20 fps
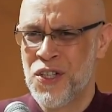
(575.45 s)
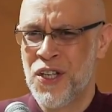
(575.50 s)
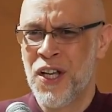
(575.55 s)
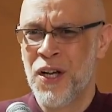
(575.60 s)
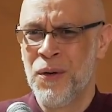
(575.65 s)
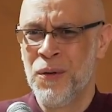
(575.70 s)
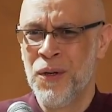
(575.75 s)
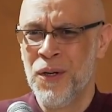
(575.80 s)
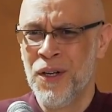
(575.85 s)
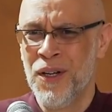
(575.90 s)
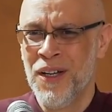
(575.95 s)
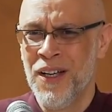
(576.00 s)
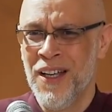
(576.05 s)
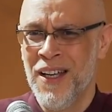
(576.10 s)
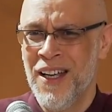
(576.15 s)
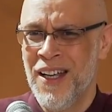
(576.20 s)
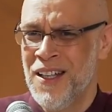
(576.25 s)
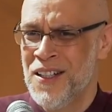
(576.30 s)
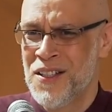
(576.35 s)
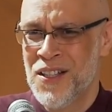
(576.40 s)
ago,
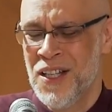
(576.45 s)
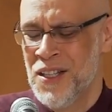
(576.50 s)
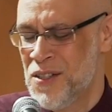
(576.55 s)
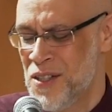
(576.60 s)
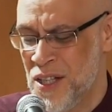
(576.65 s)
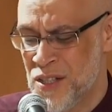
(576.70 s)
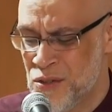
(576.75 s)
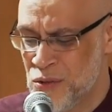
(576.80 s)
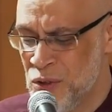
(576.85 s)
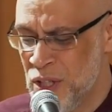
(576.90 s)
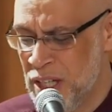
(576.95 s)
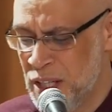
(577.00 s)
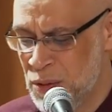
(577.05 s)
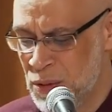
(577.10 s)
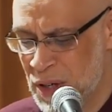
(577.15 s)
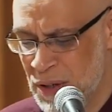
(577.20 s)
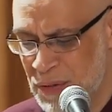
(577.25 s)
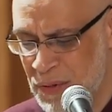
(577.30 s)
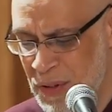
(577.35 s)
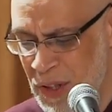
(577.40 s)
is really
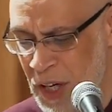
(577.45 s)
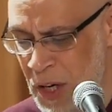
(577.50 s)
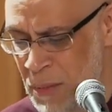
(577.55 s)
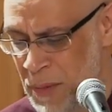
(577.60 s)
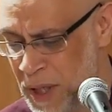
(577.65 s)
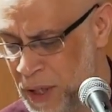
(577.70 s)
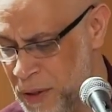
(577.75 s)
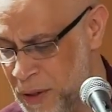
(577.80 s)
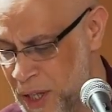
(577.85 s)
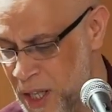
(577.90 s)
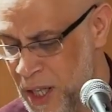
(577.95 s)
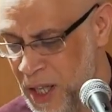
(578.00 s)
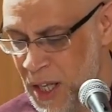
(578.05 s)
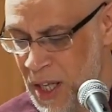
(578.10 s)
quite phenomenal.